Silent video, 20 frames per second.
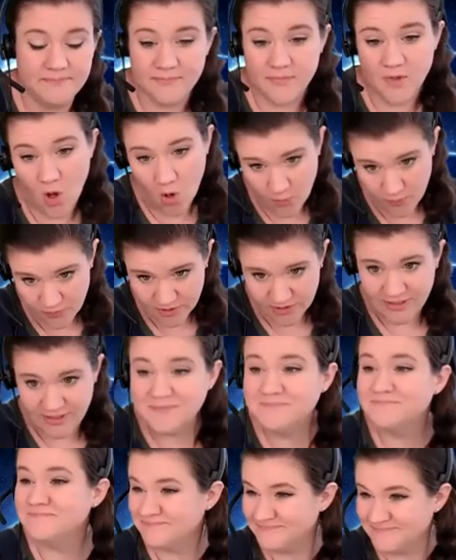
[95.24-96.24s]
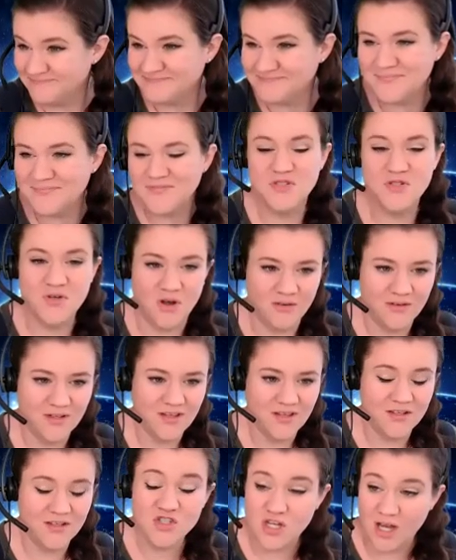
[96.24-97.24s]
hopefully you know that
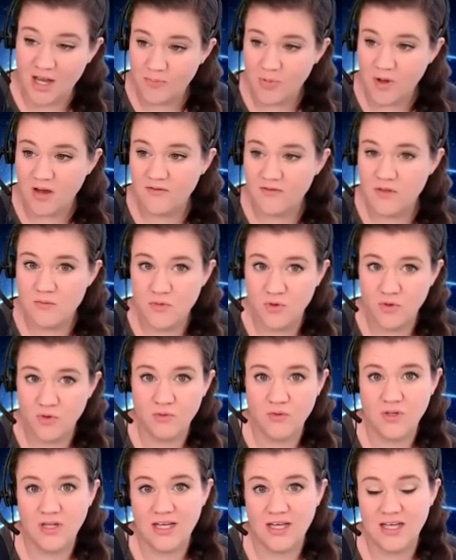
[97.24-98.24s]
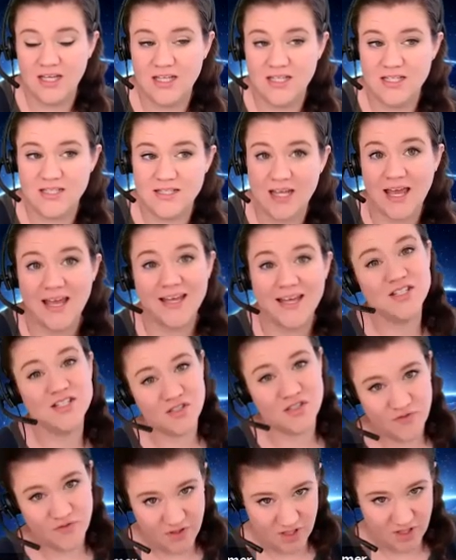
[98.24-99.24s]
the shape of the moon is a
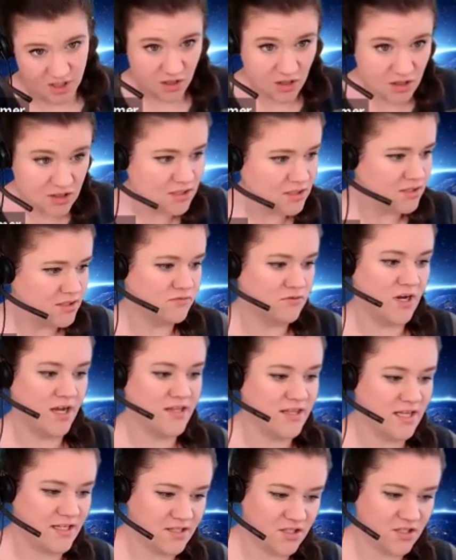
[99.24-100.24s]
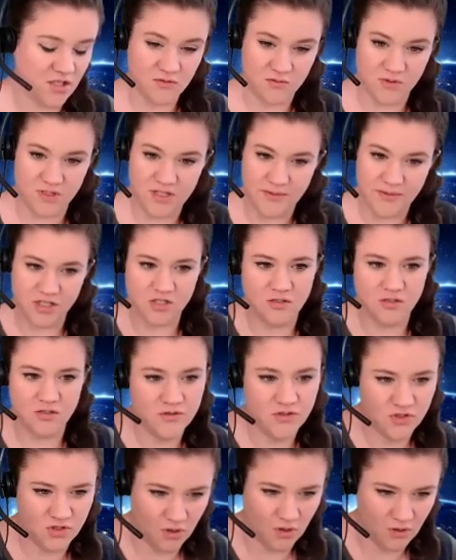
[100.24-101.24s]
sphere, right? That's a three-dimensional
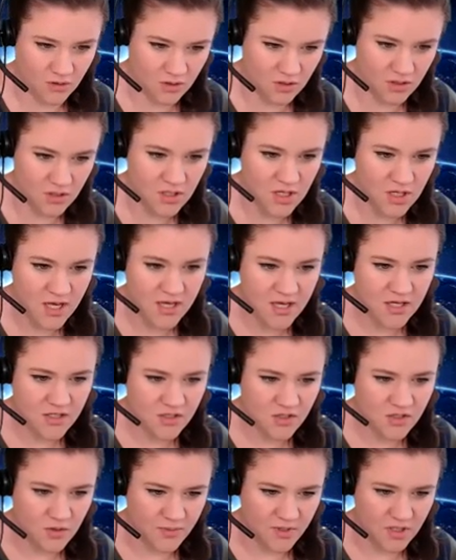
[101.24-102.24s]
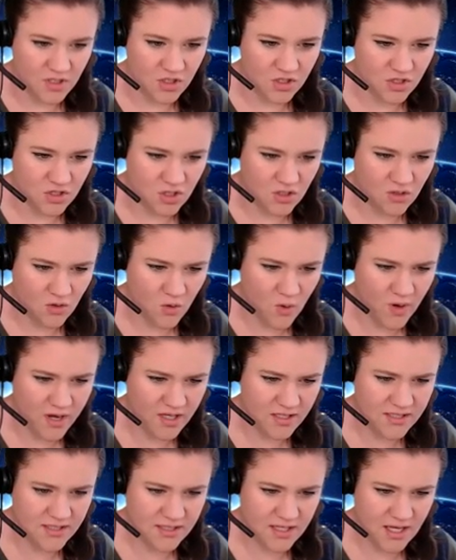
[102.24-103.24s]
circle. So I'm going to just
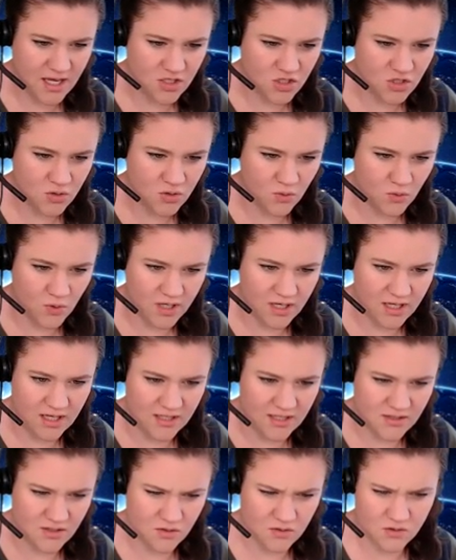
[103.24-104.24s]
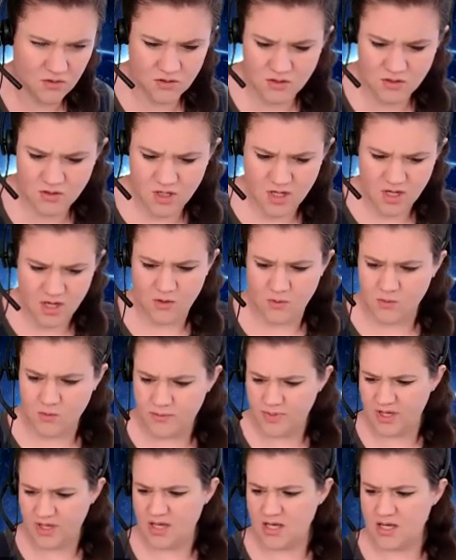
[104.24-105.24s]
quickly sketch what a circle would
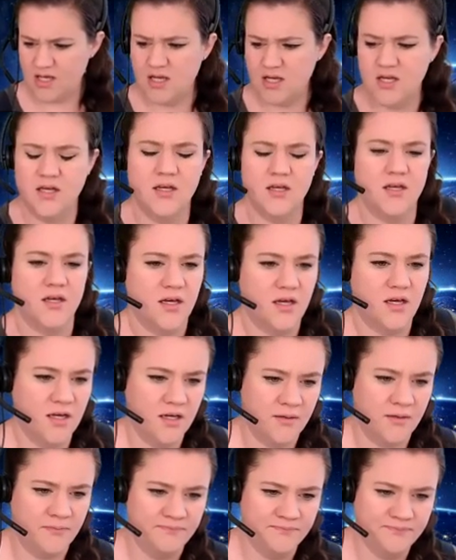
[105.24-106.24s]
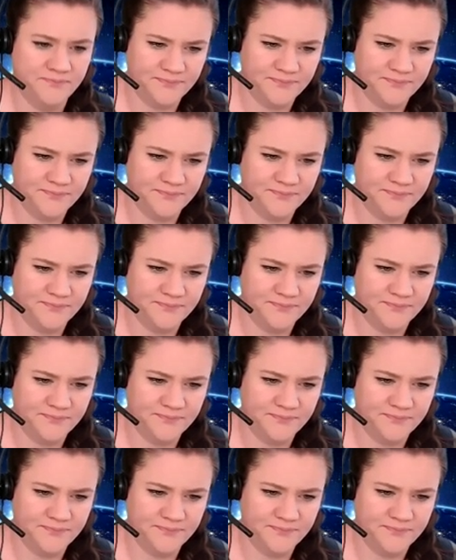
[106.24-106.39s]
be. I